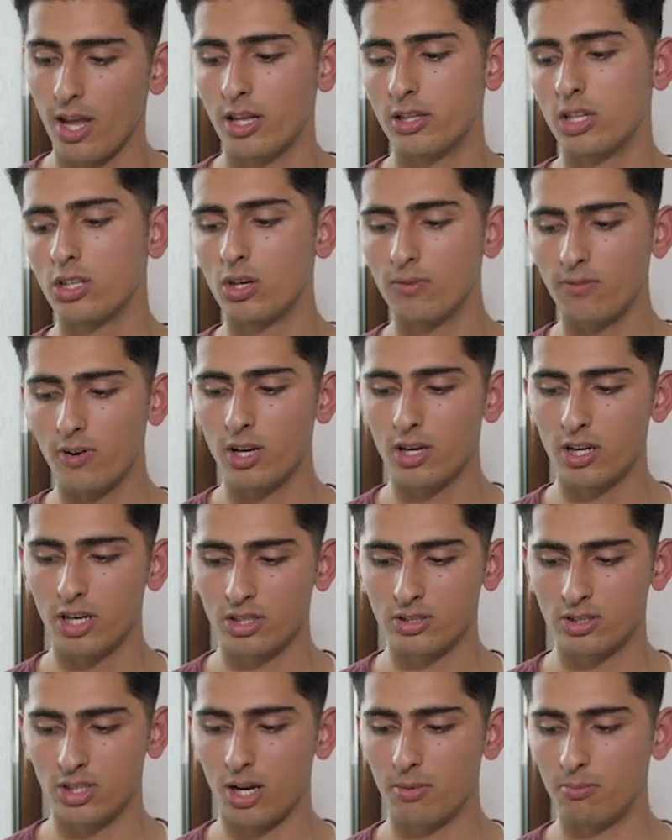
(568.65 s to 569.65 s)
And then your final
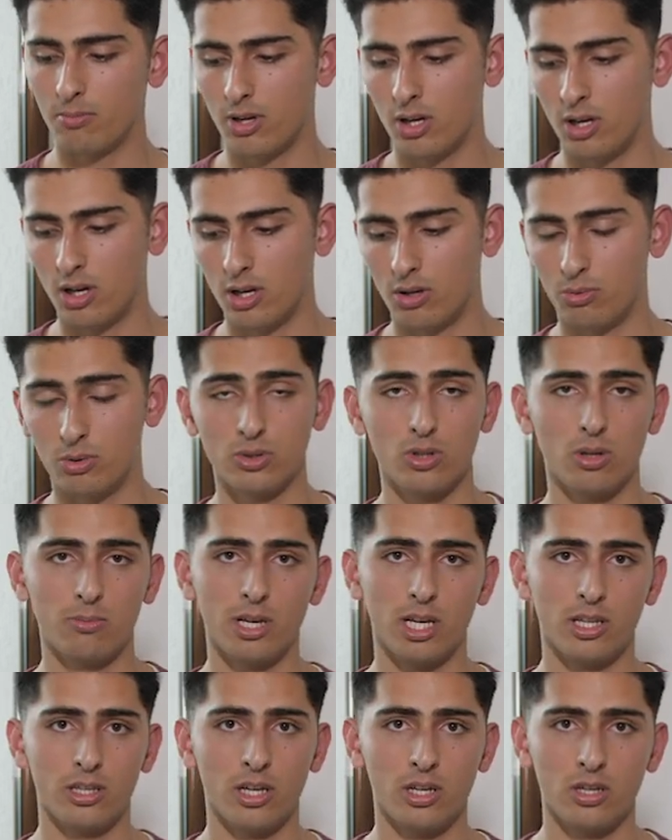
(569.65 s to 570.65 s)
exam, which will
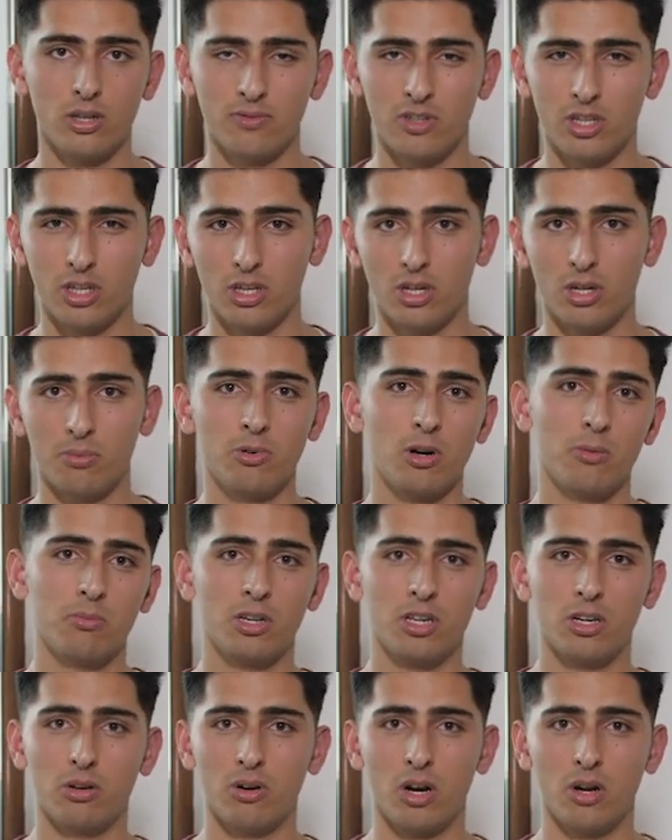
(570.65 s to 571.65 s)
be at the end of the year,
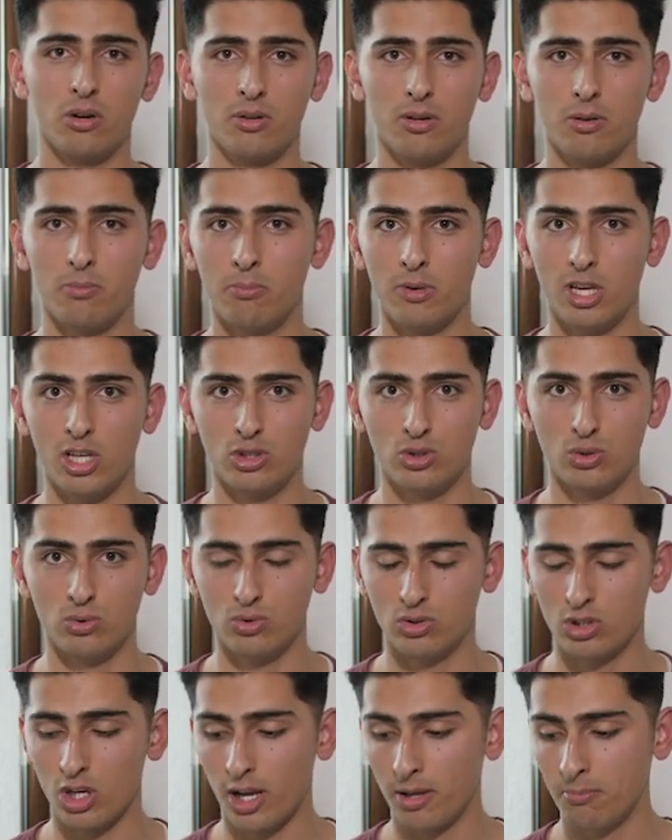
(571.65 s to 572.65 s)
probably around May,
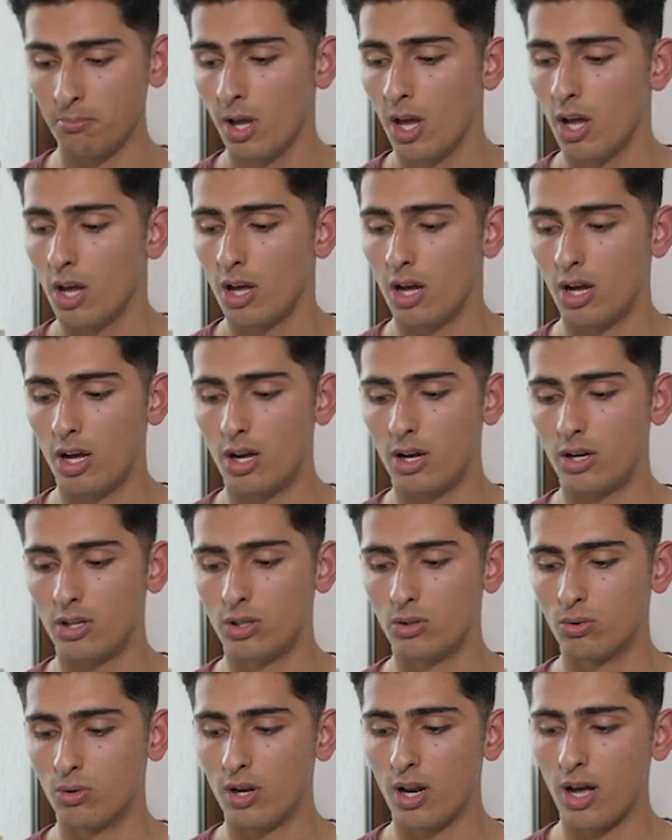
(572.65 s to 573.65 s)
June time,
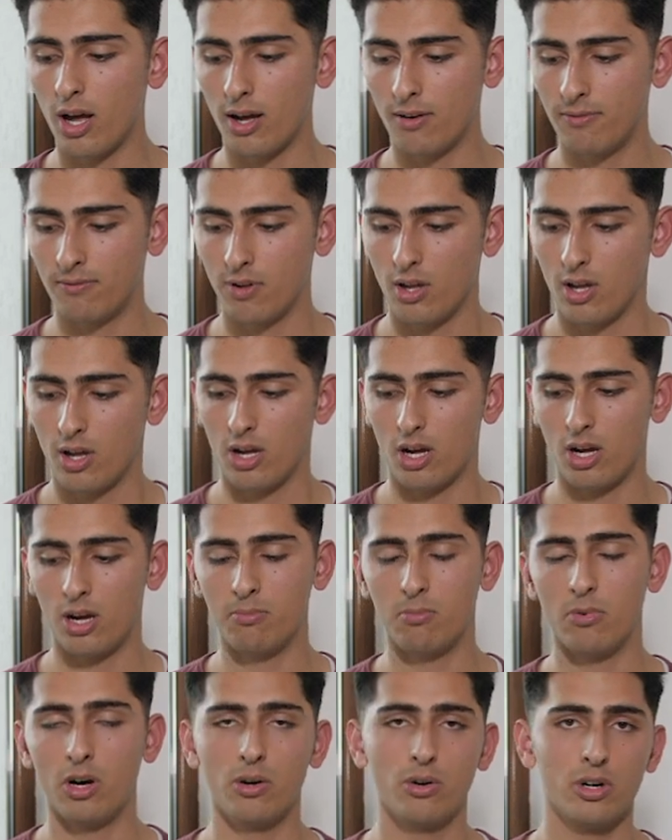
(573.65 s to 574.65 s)
you will have
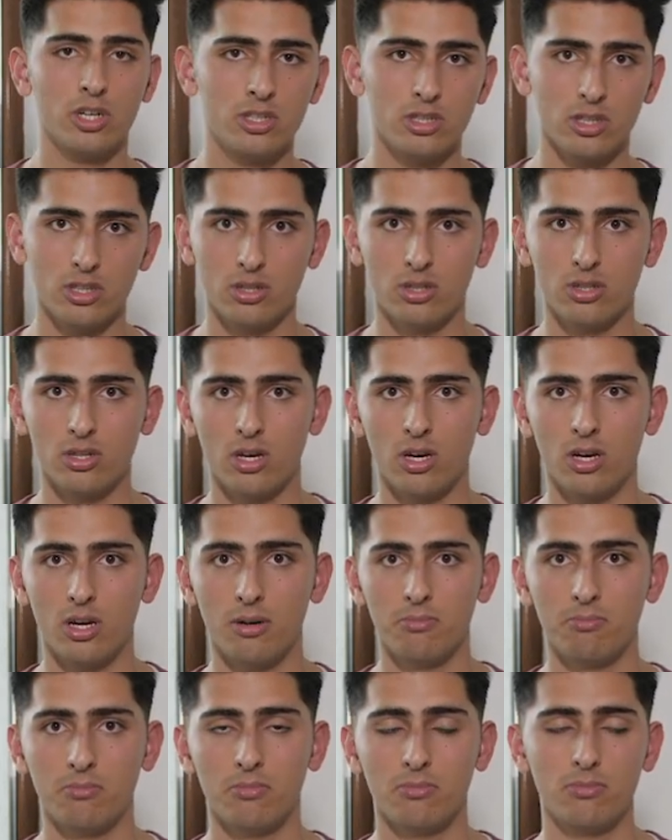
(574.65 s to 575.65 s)
a written
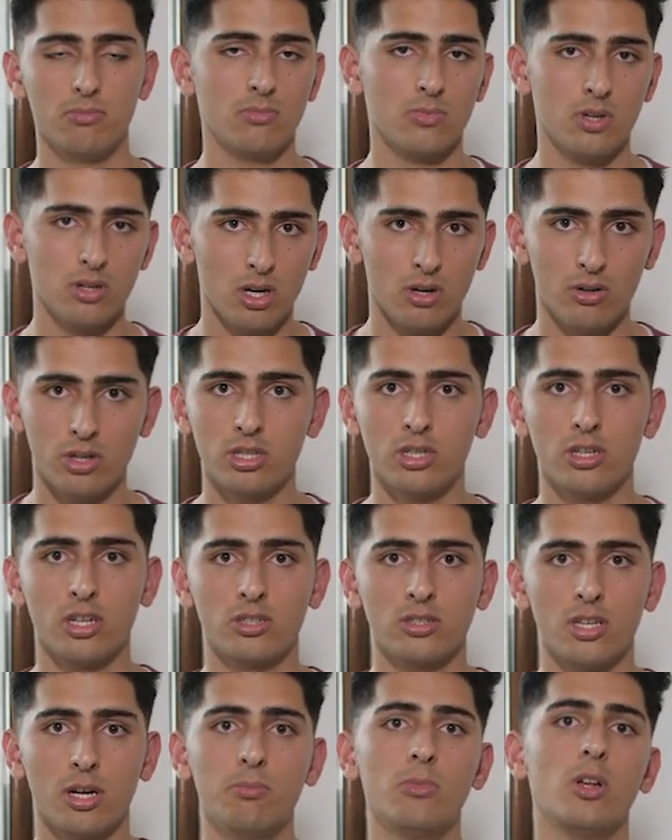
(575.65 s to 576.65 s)

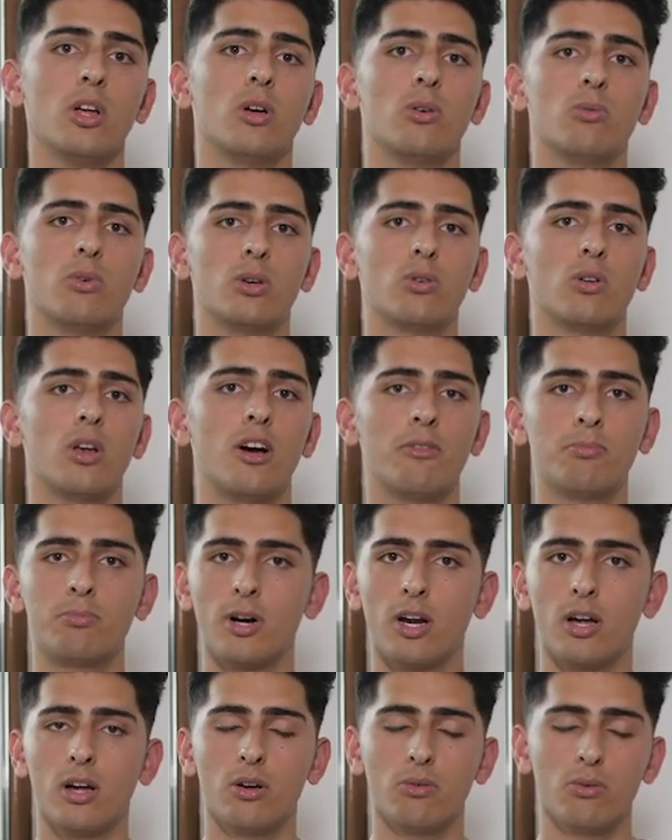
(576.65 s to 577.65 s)
exam, where you will have
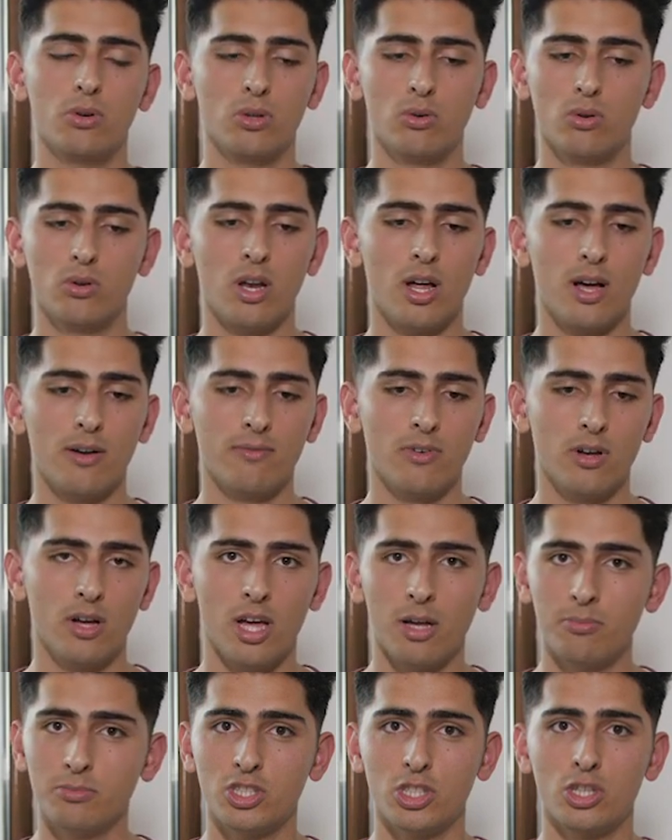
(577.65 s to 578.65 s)

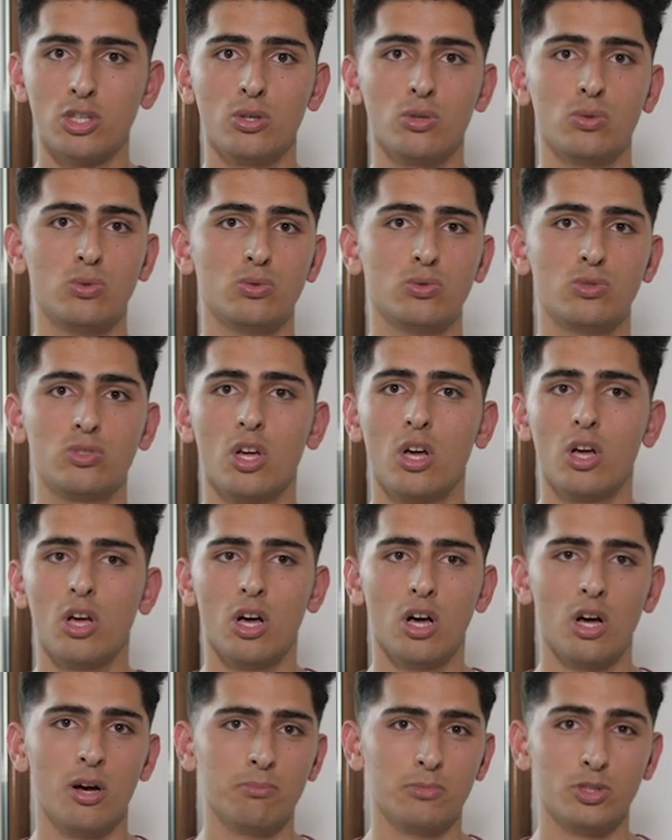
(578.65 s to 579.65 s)
MCQs,
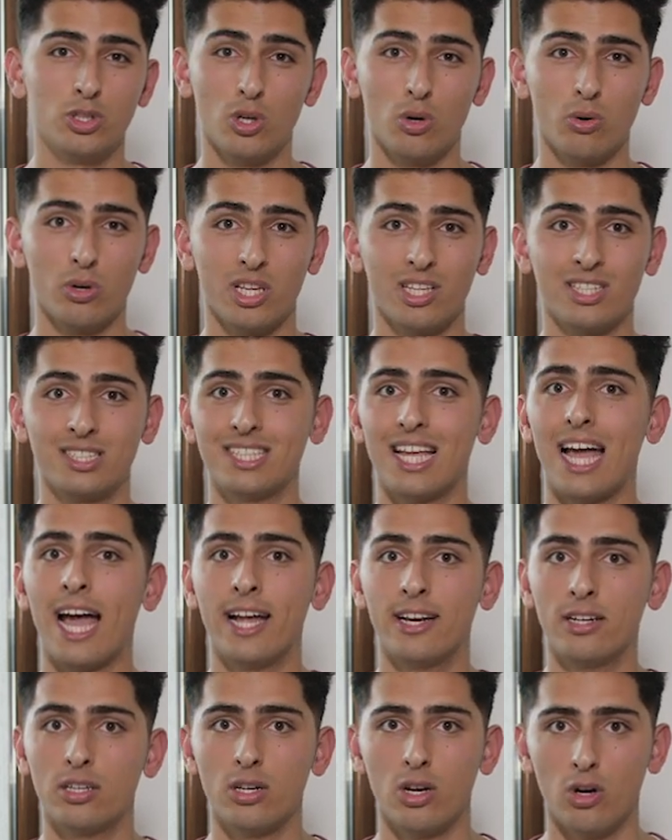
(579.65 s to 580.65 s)
drawings,
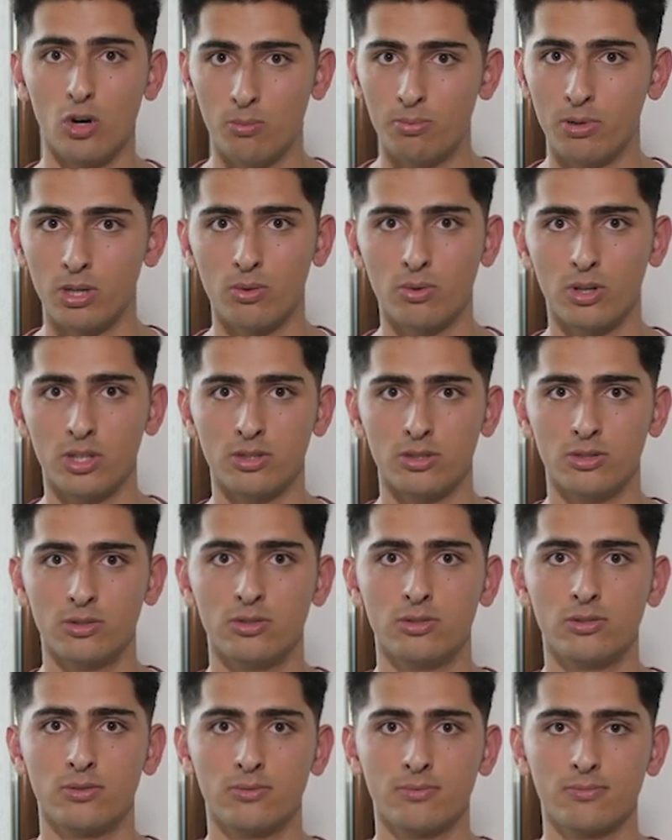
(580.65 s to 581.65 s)
and open
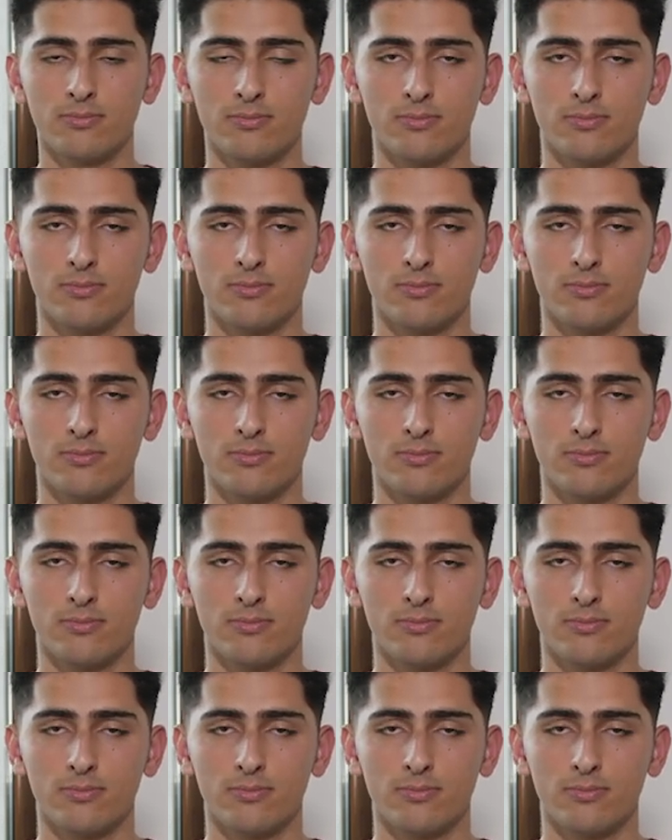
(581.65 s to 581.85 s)
questions.